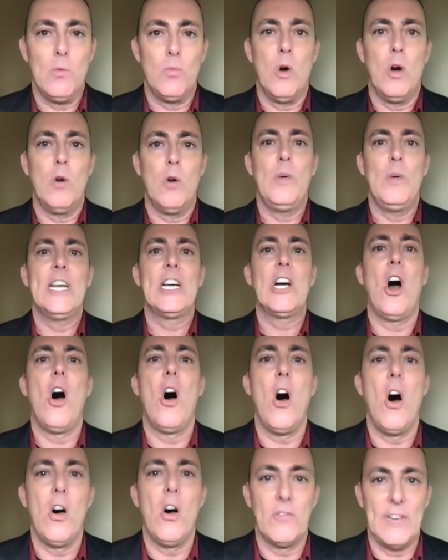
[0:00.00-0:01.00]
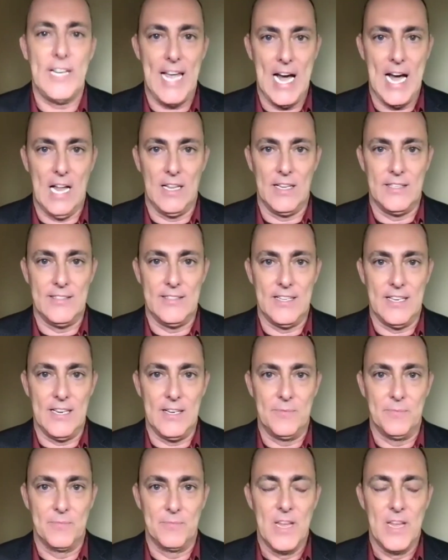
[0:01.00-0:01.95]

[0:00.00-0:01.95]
what we call reality